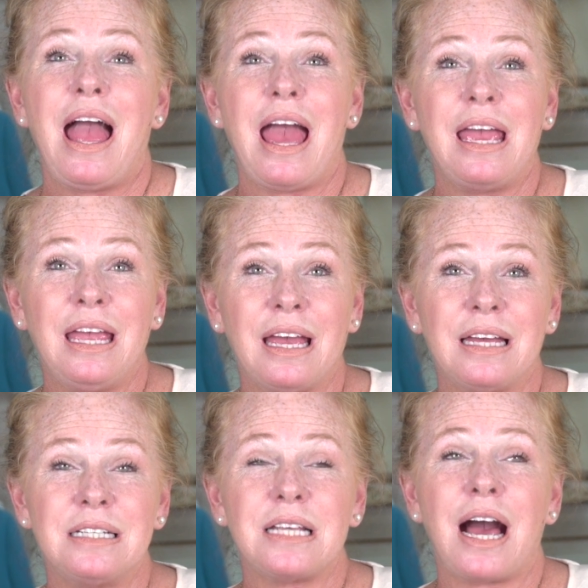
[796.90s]

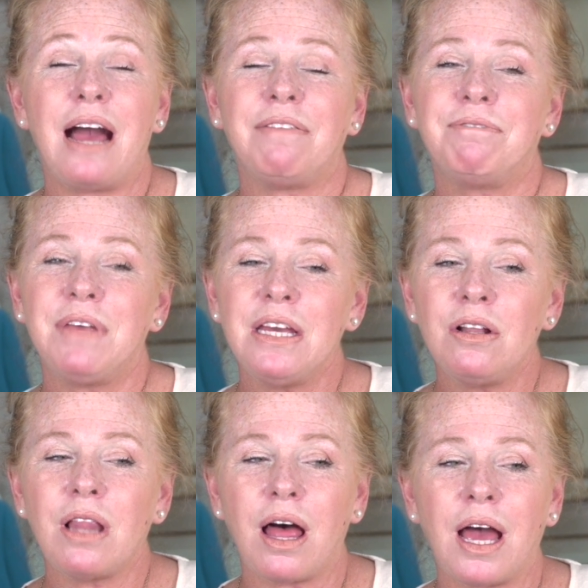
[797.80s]
And I
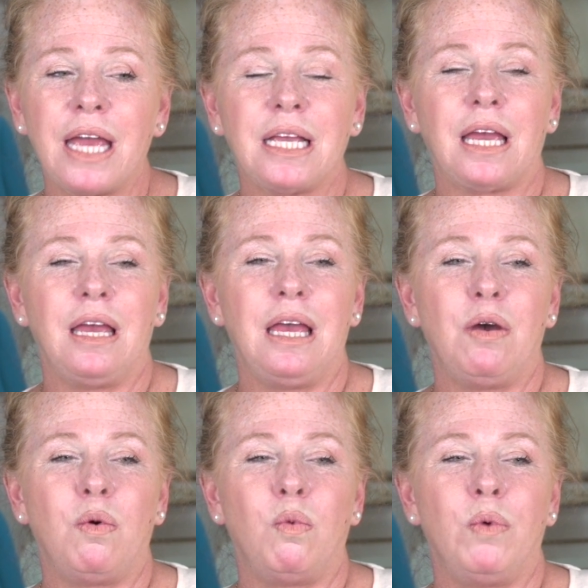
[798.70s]
feel like
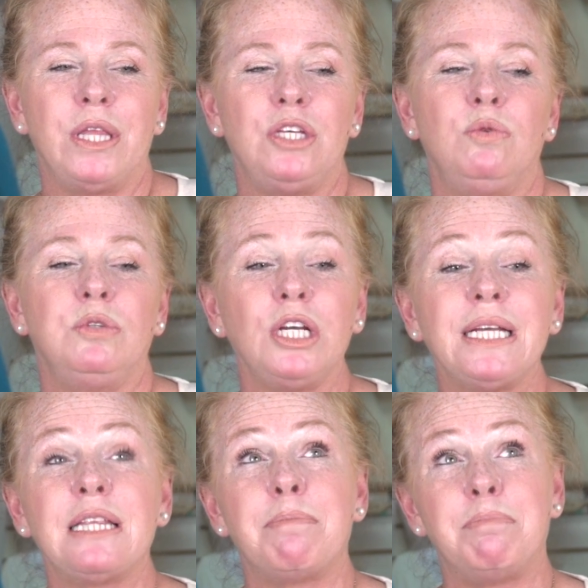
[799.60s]
when you look
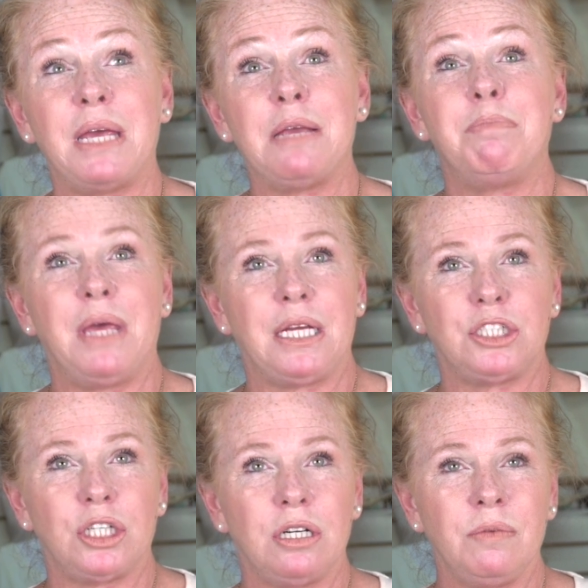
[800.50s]
at the big
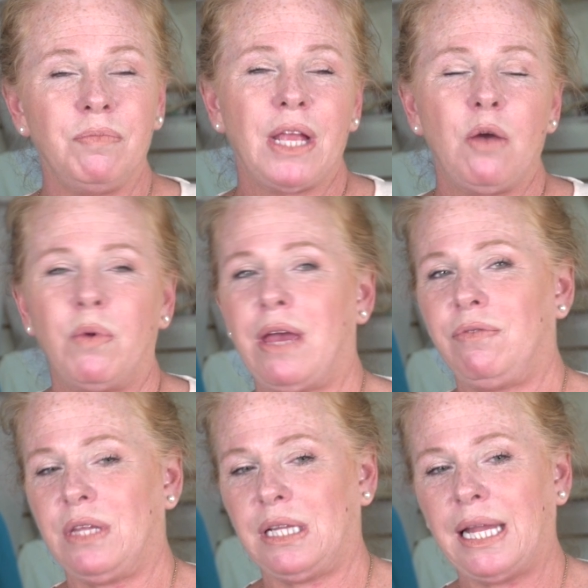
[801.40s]
picture, we
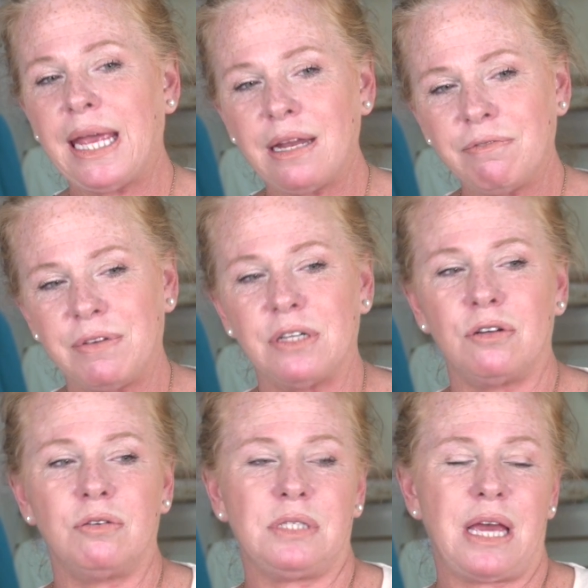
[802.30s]
have the
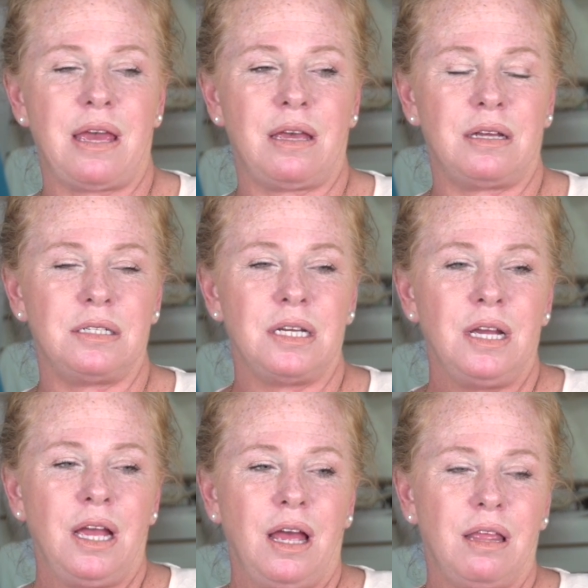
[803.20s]
landfills and
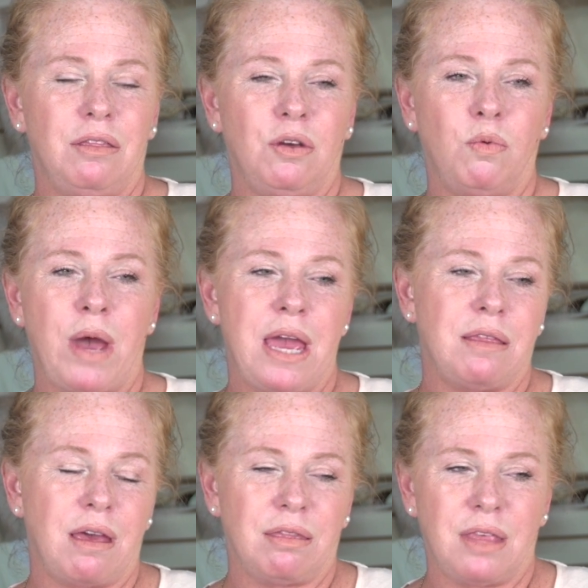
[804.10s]
the way
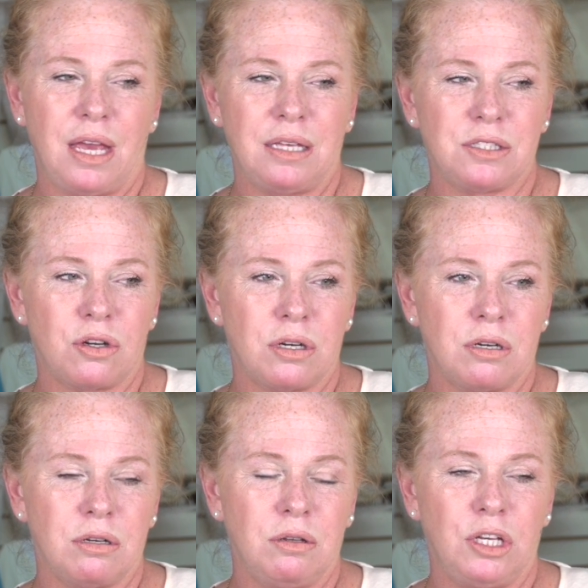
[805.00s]
that things
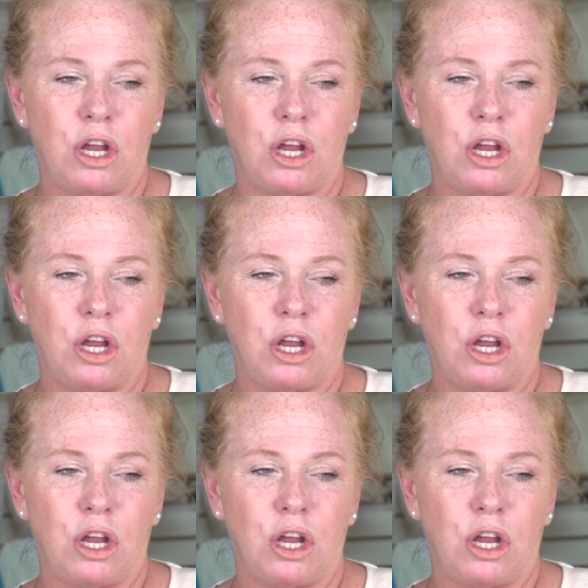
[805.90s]
are,